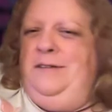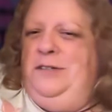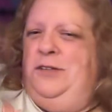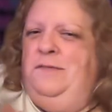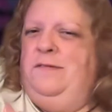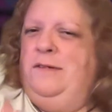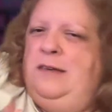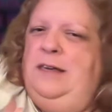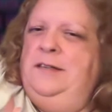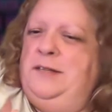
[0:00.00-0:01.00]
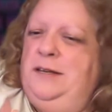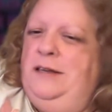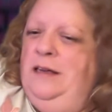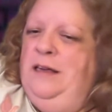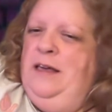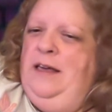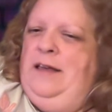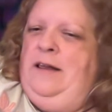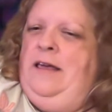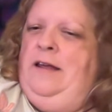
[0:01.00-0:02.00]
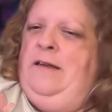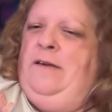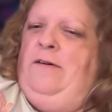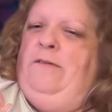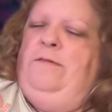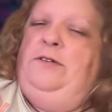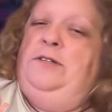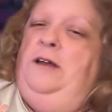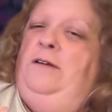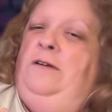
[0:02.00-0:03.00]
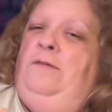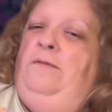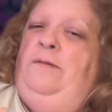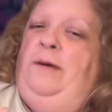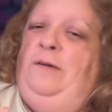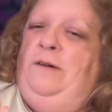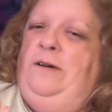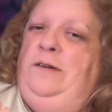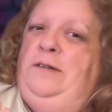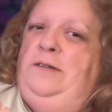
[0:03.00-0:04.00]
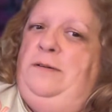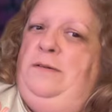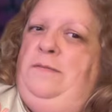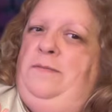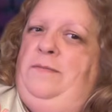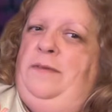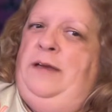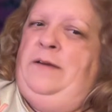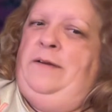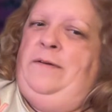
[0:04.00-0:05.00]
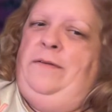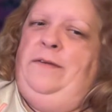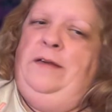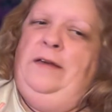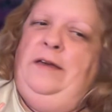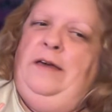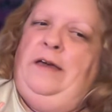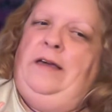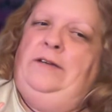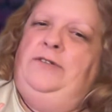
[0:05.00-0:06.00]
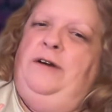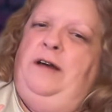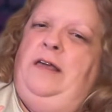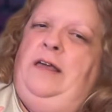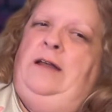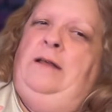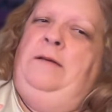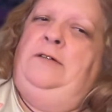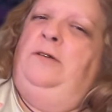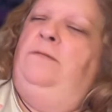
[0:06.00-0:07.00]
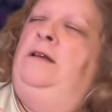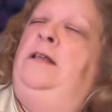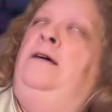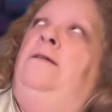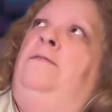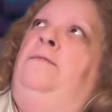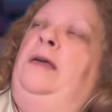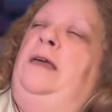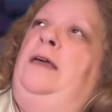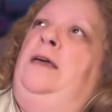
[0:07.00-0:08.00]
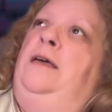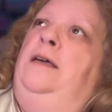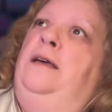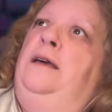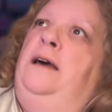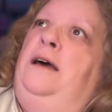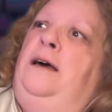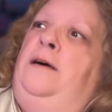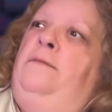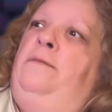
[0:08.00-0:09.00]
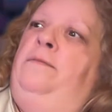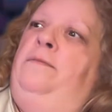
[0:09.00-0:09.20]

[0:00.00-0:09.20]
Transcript: 2 cookies, and a Coke, which is not at all what we ordered. So, I don't know. I'm going to try again. I'm not sure when that will be. Um,